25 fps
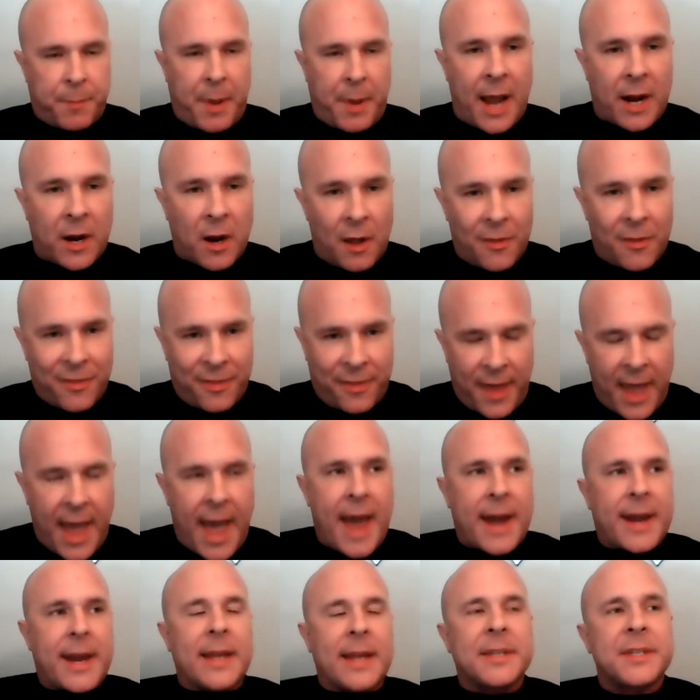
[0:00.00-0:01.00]
back on
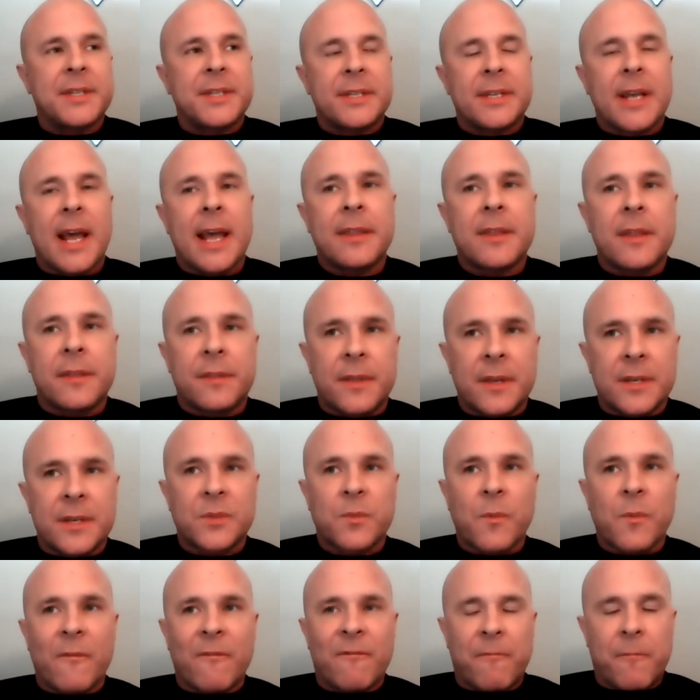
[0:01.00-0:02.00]
that and say that
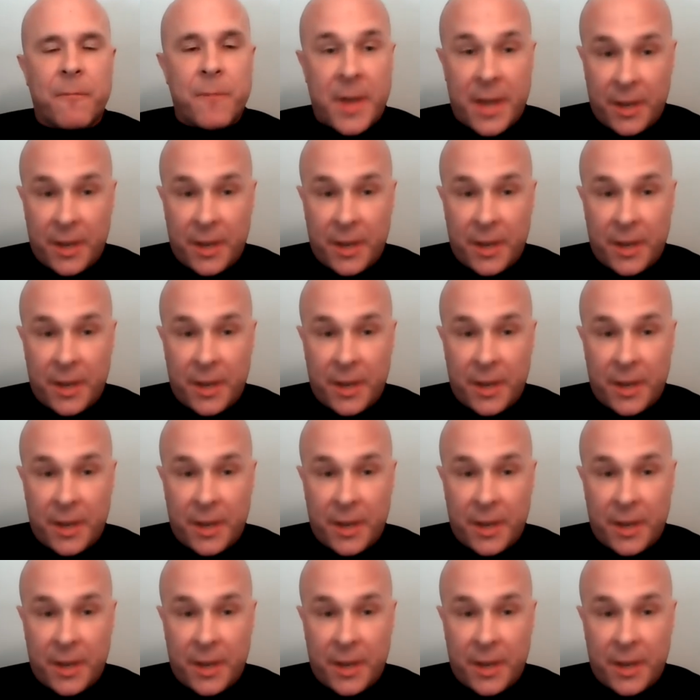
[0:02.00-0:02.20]
this